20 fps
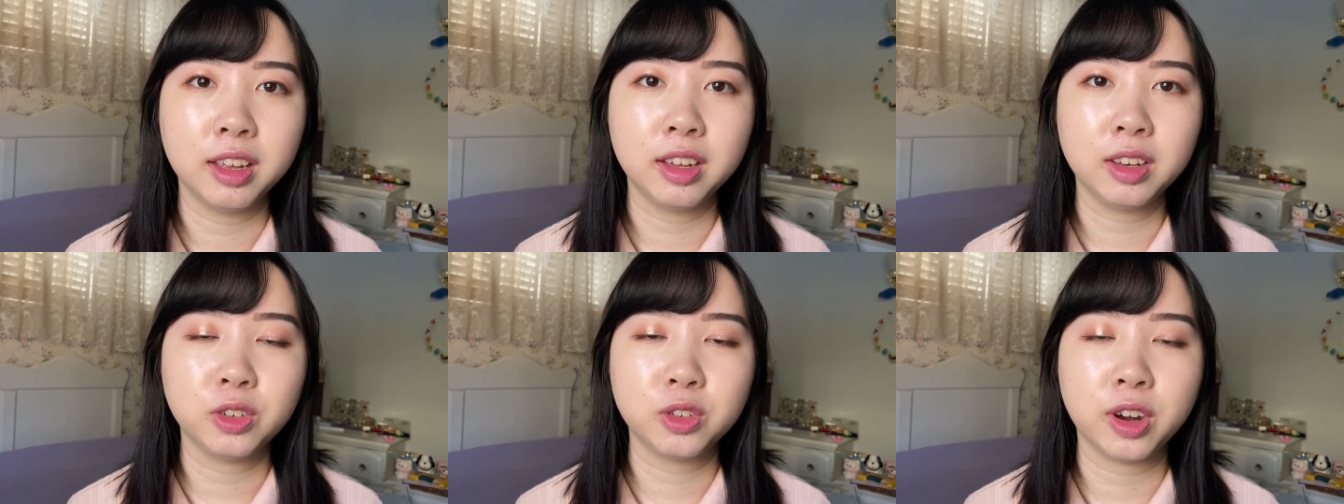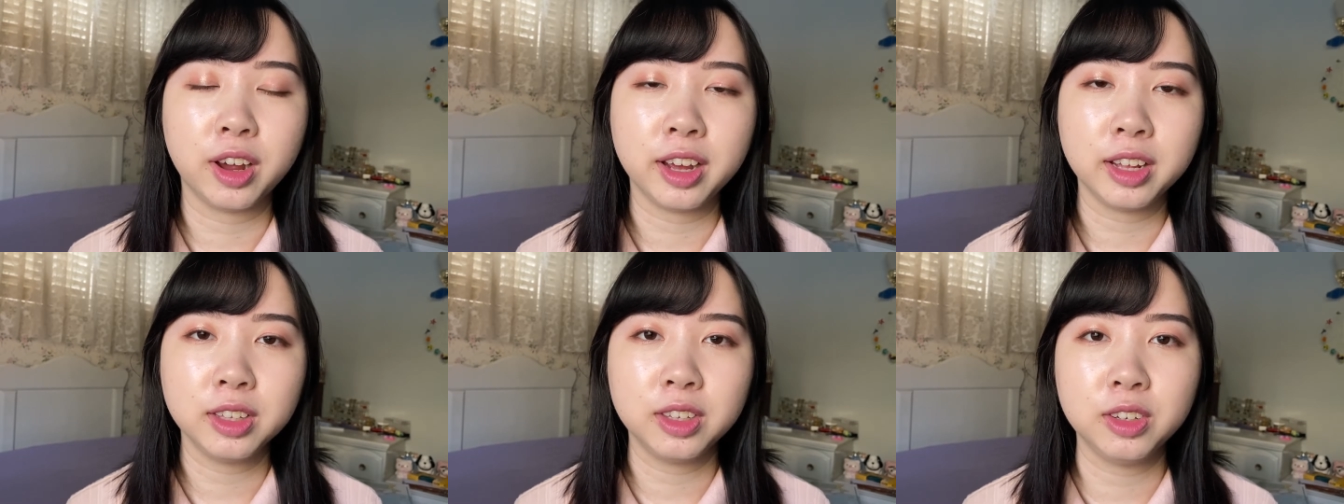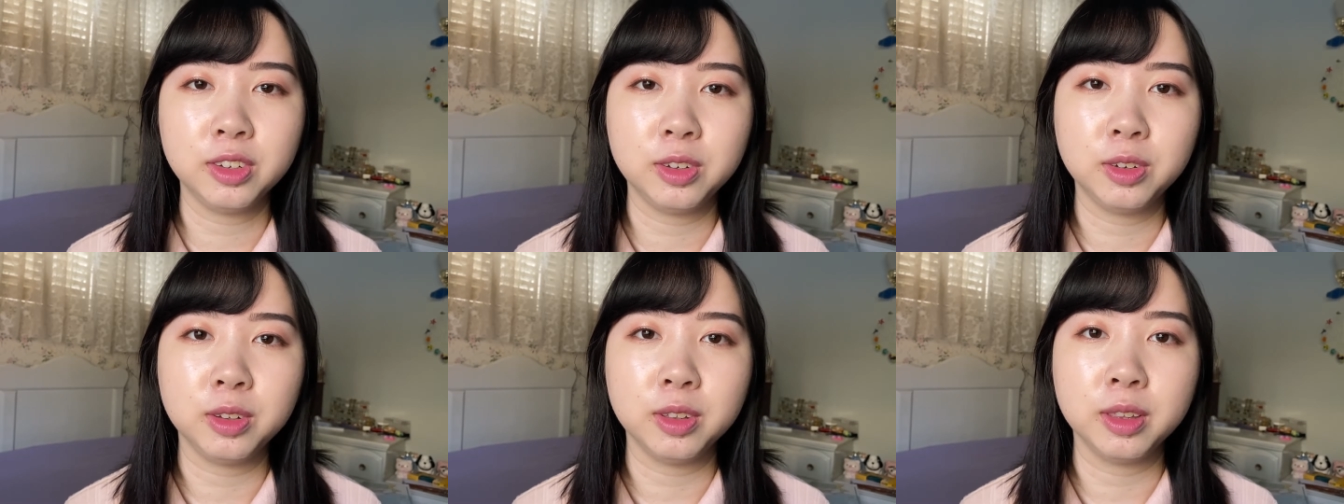trying
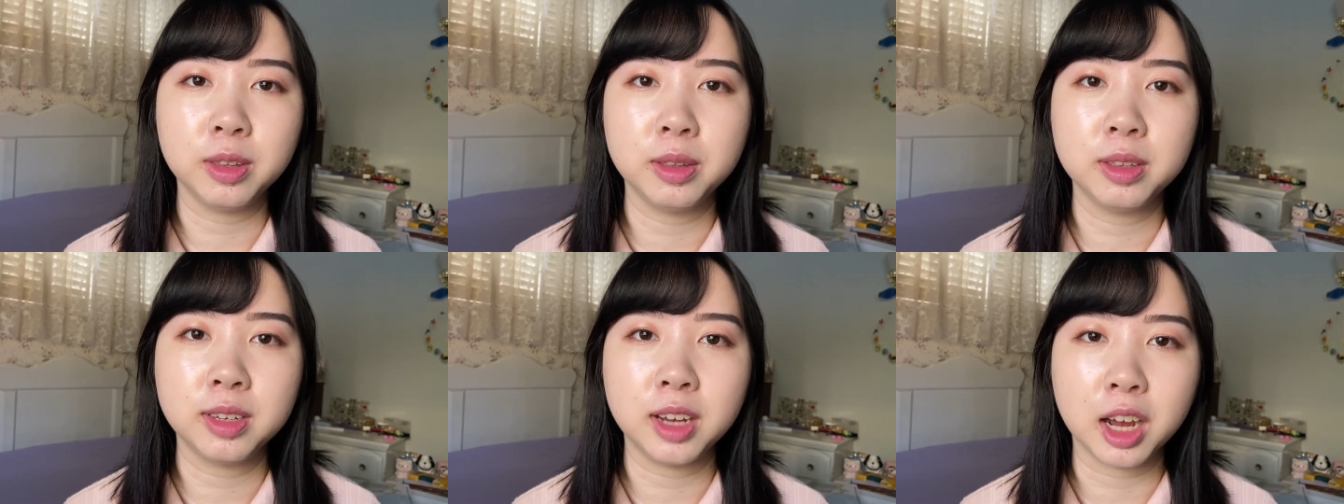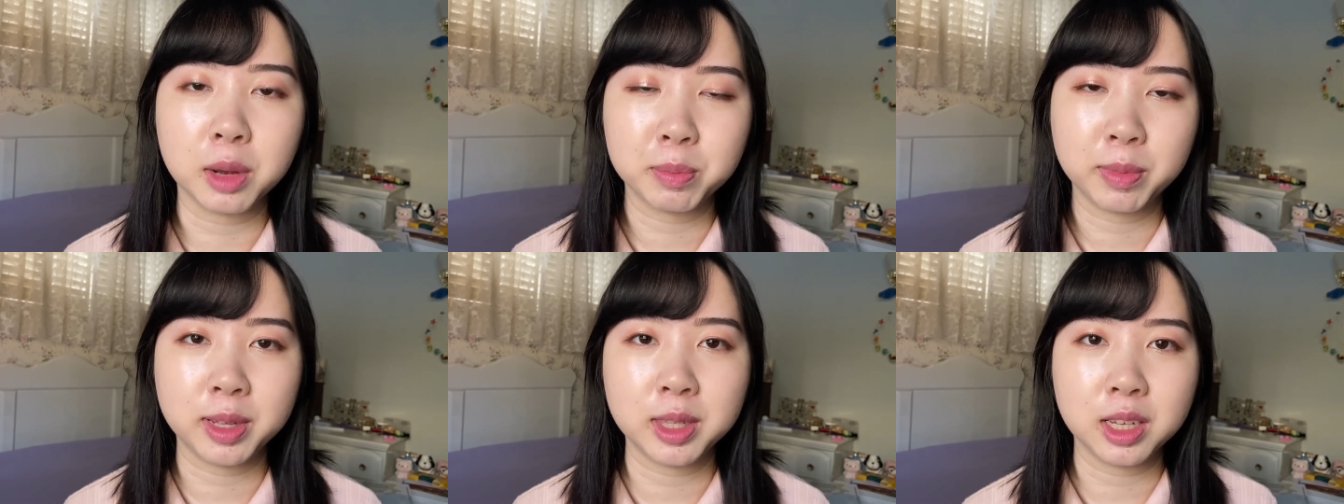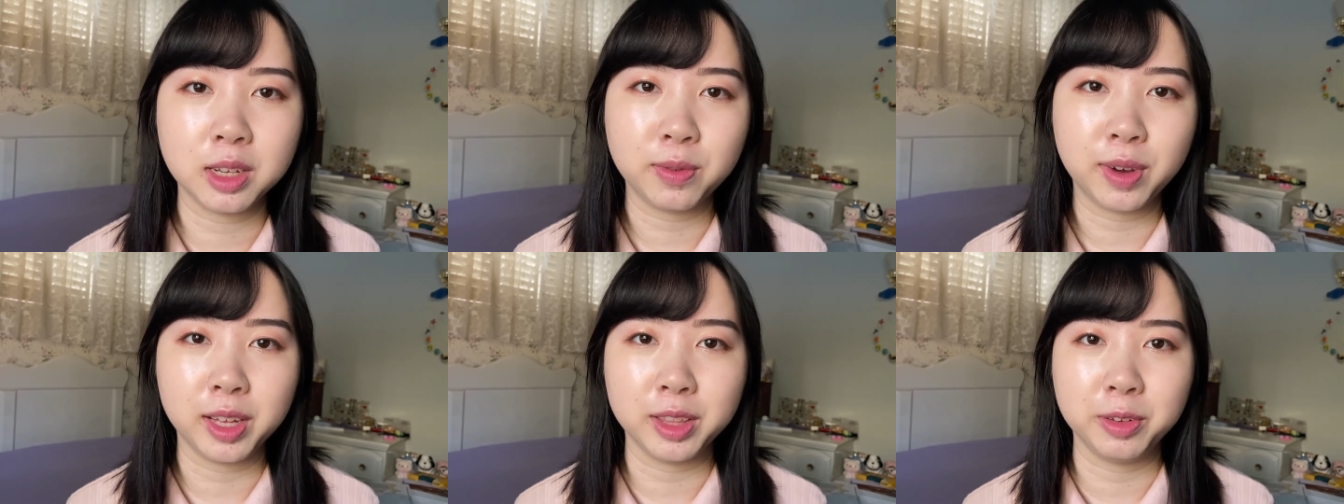to talk
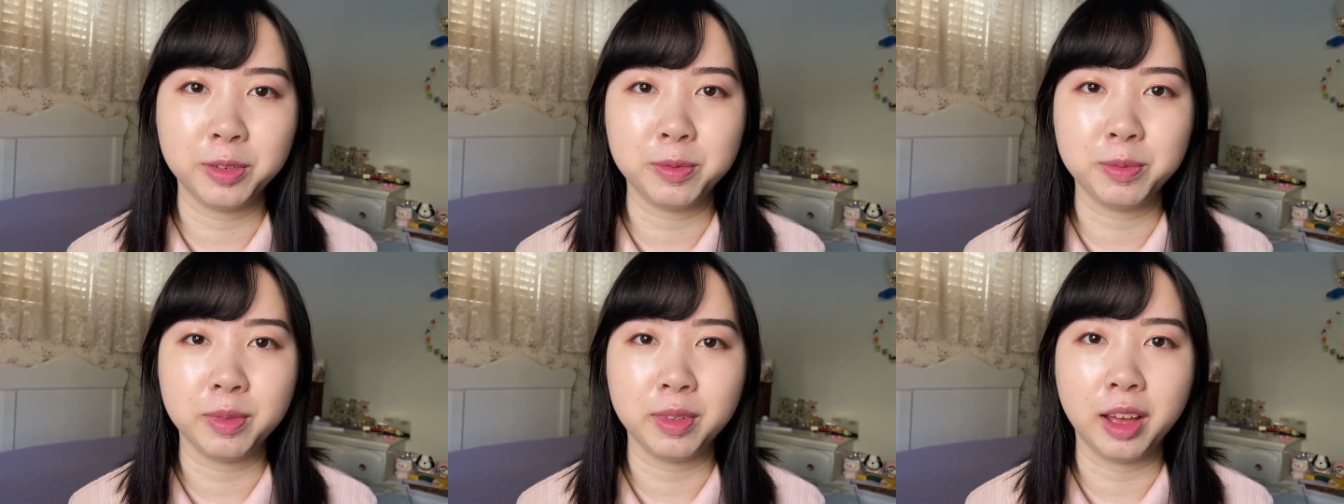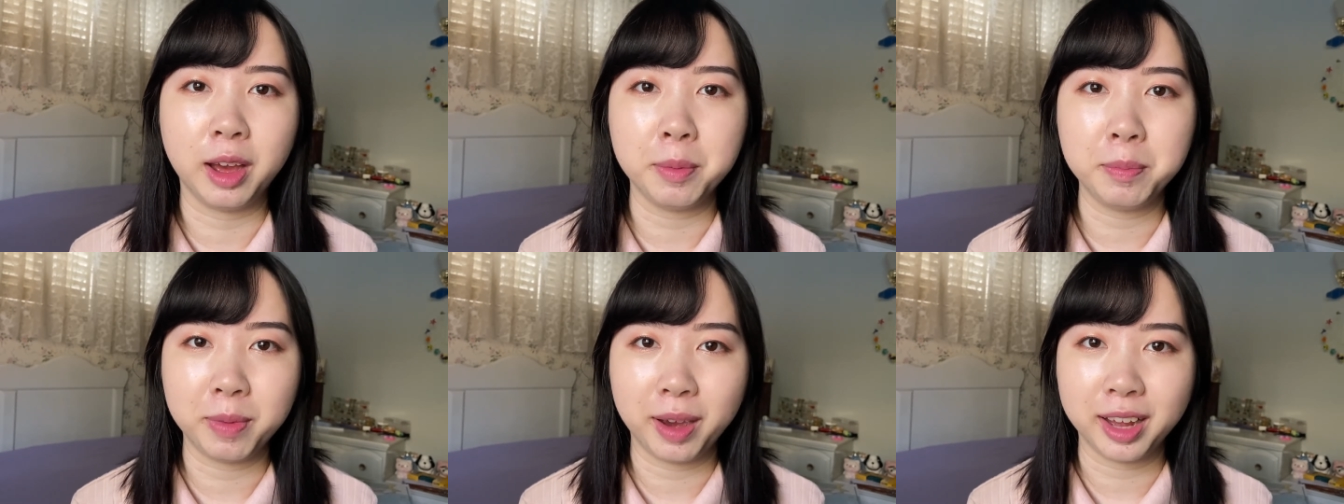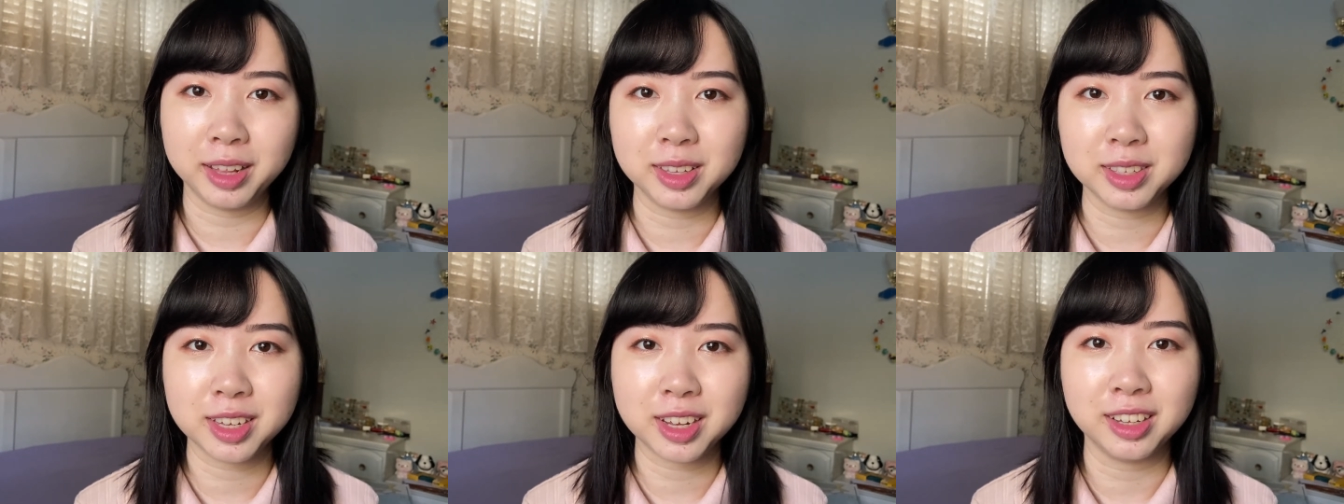myself out of not
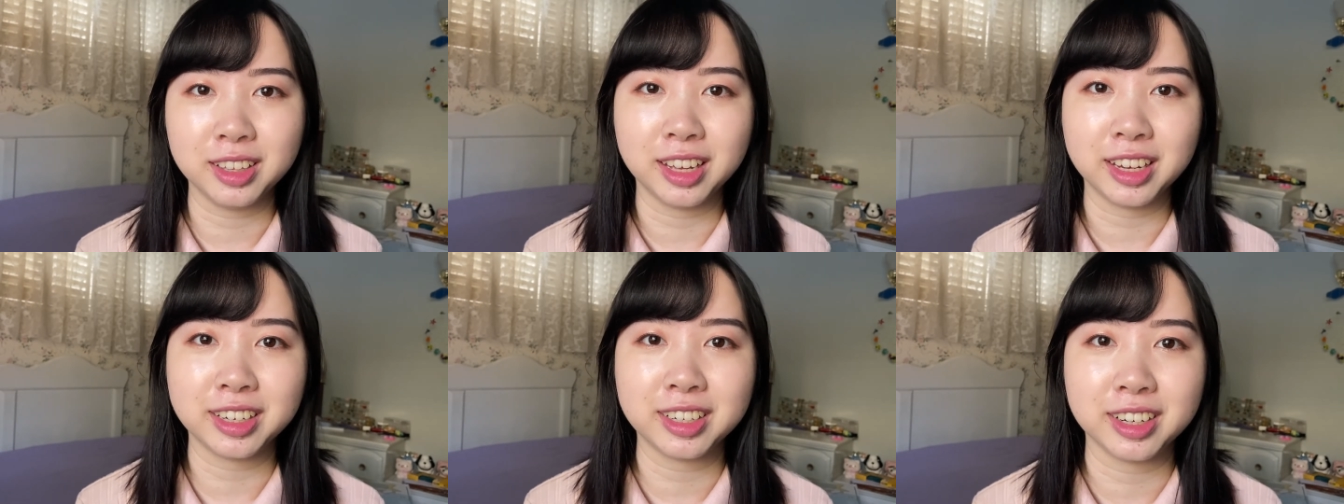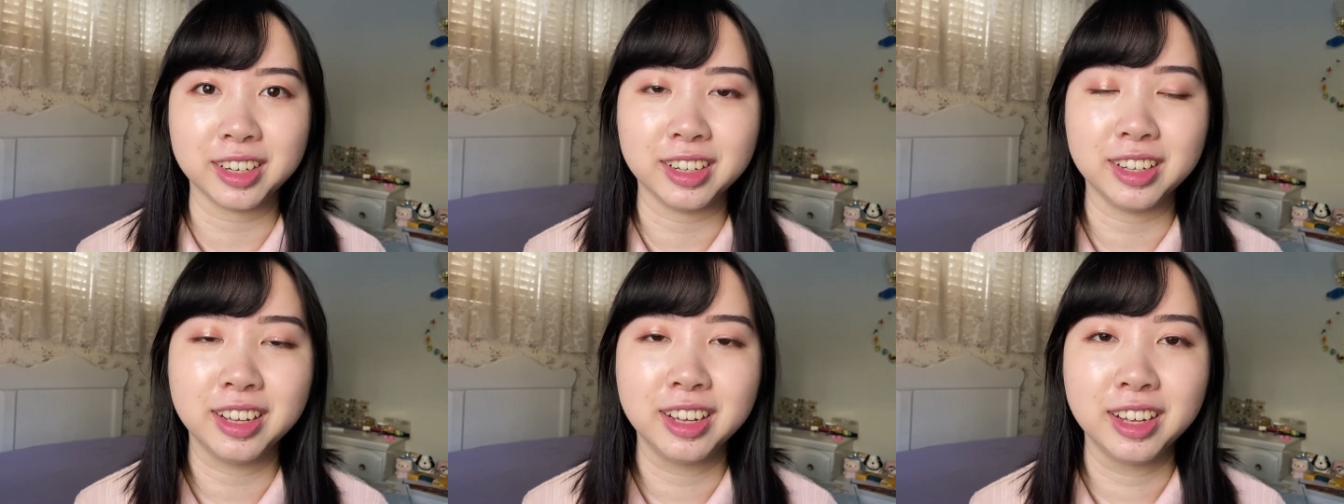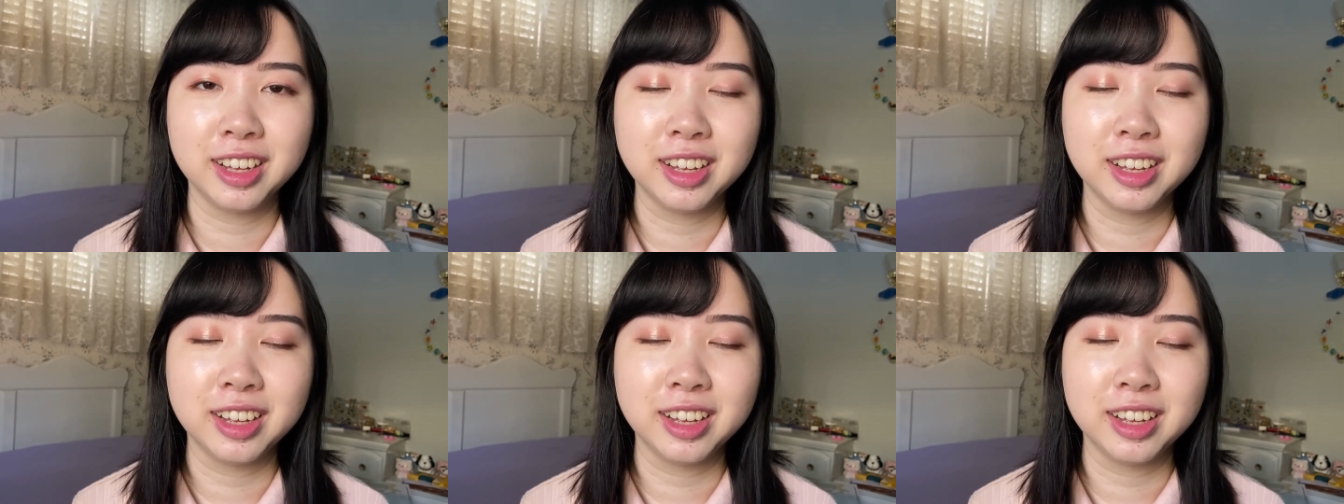buying this collection.